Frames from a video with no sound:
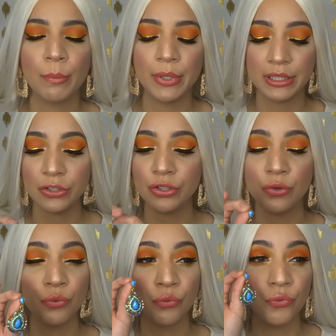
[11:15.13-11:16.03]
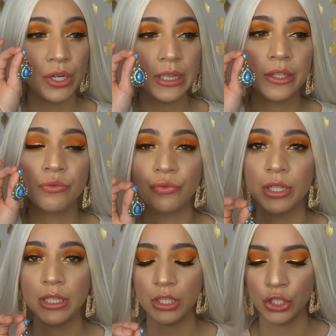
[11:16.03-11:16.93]
but they're still
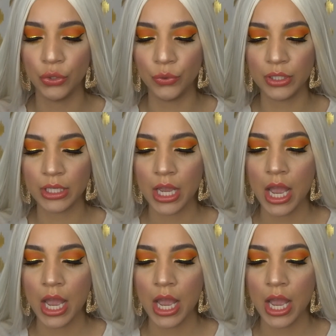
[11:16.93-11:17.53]
really cute.